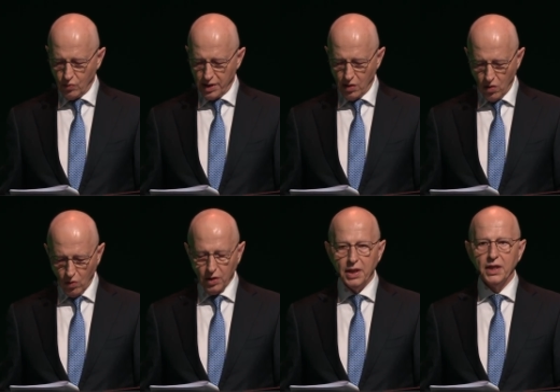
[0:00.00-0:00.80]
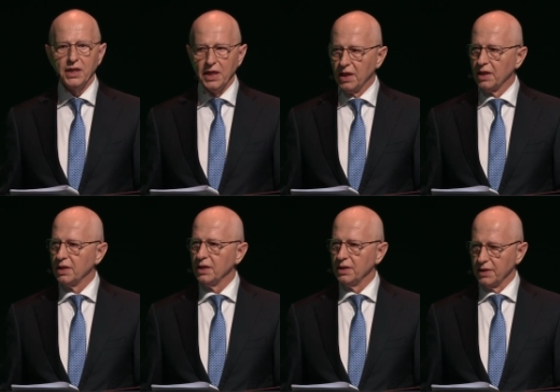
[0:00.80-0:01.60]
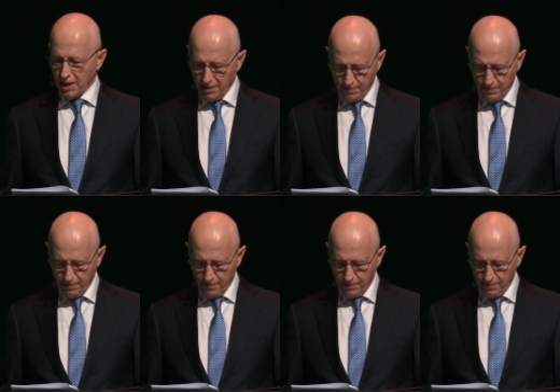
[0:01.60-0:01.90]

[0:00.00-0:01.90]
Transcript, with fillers: we are all here today.